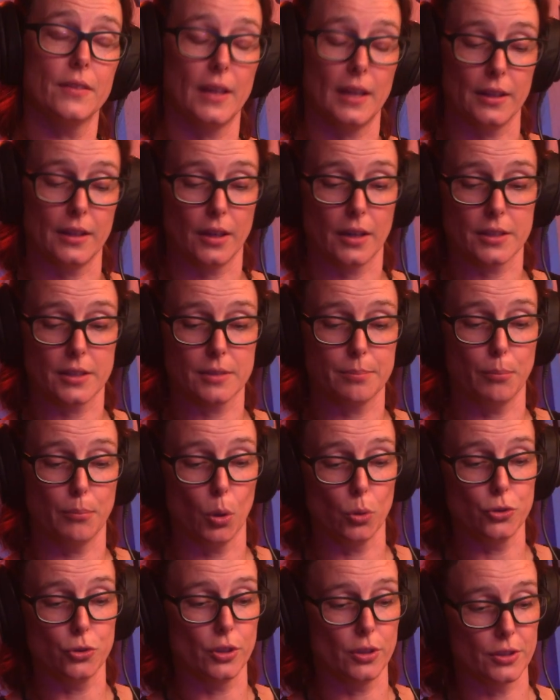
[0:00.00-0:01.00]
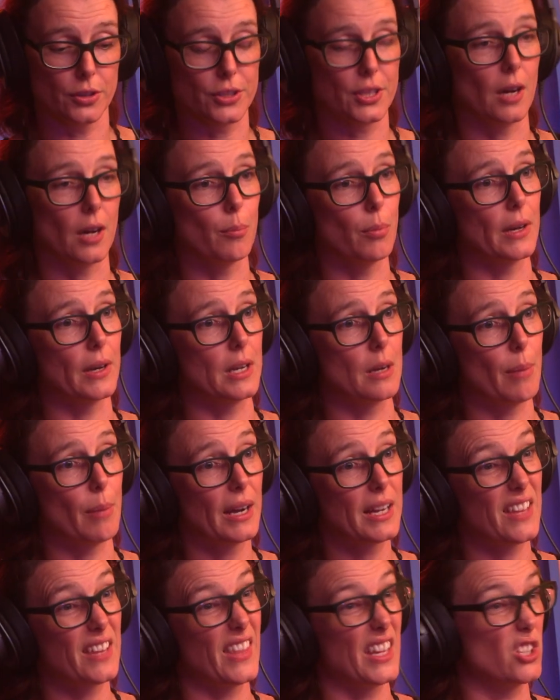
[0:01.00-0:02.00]
nice molten sample in a
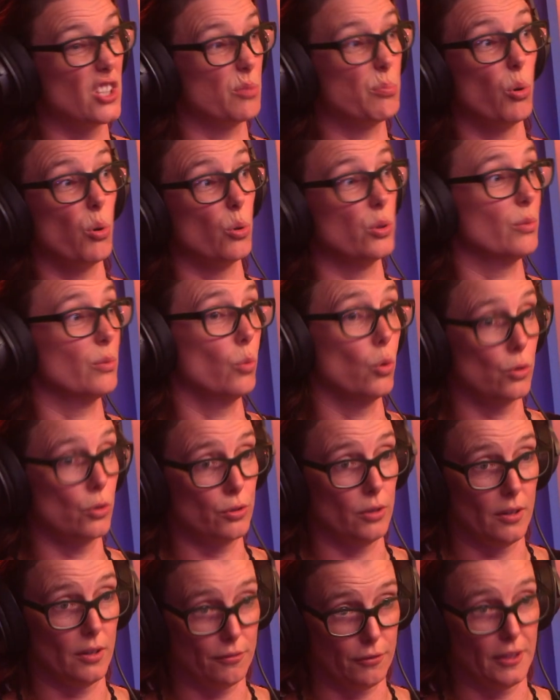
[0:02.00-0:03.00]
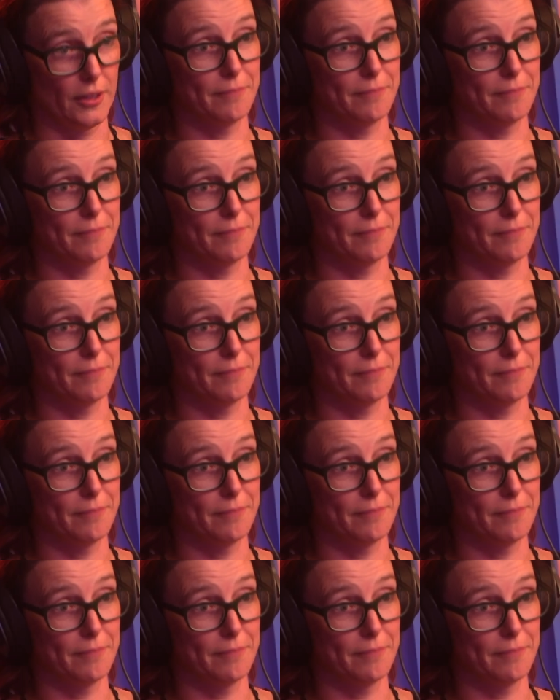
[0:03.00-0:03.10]
bucket, they just pour some water over it.